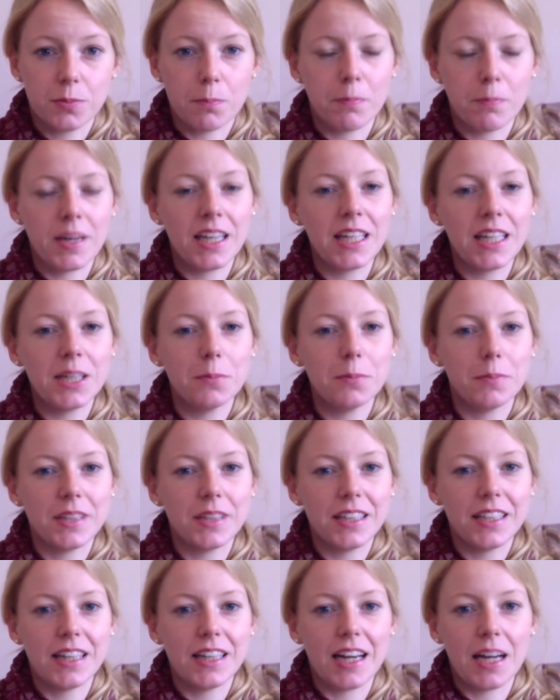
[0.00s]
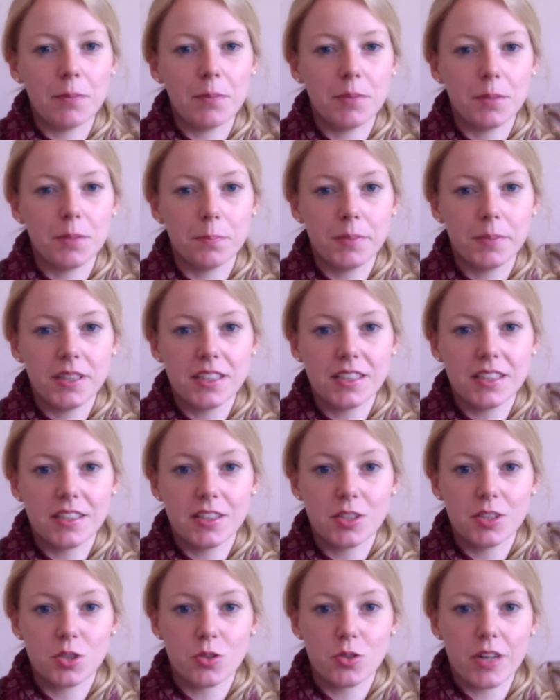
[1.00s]
maybe I'm a bit
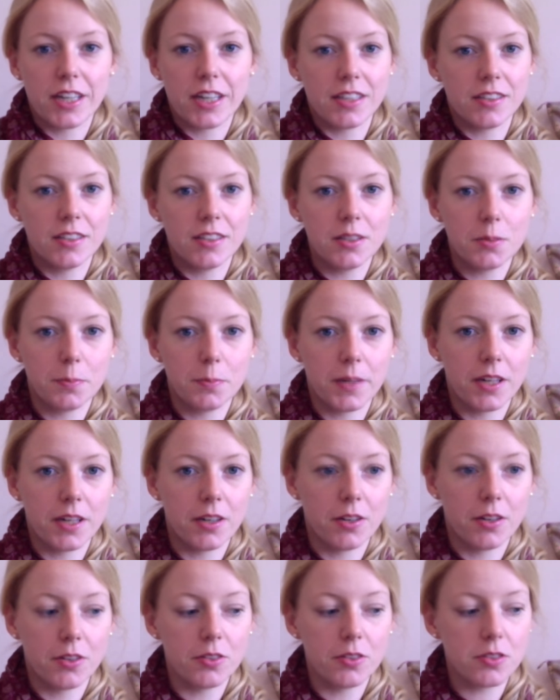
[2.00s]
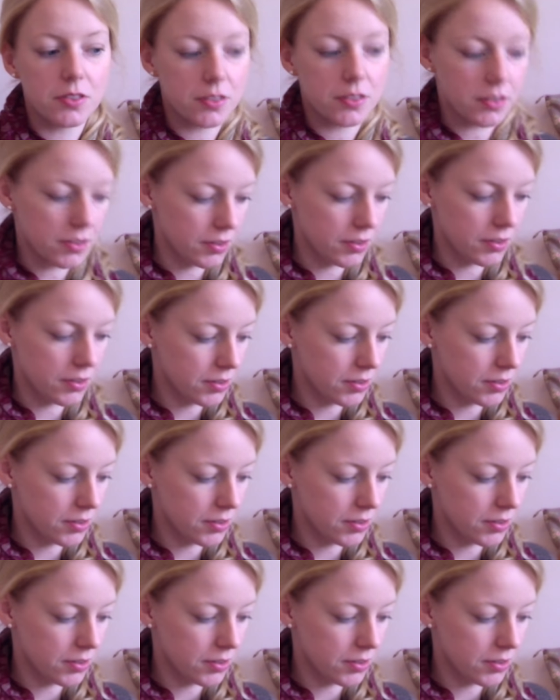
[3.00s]
distracted because